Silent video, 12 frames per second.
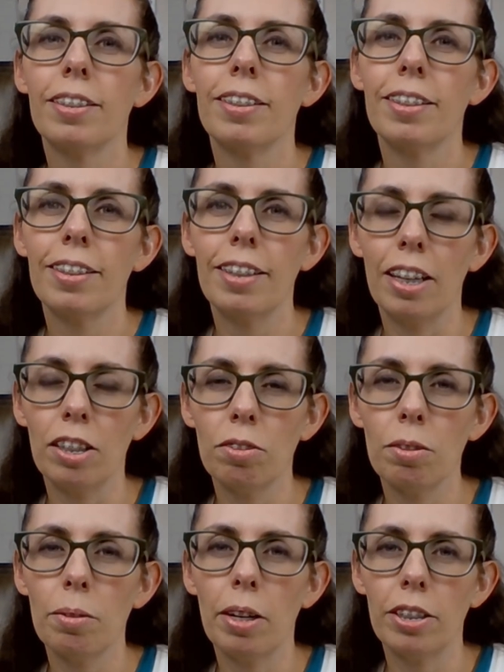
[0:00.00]
Thanks for
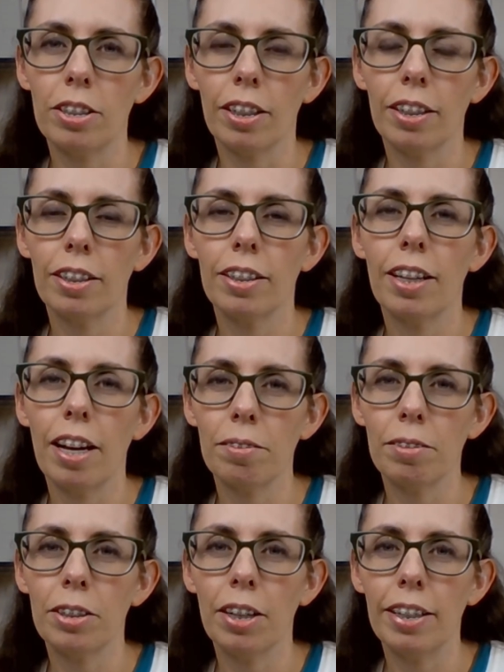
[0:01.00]
watching. Have a
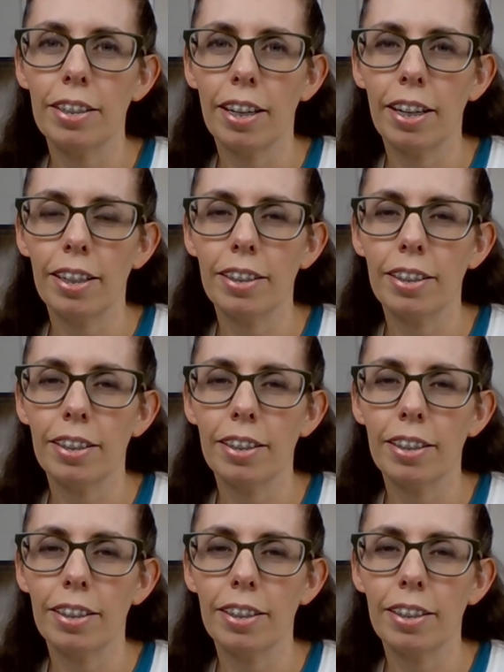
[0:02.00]
great day.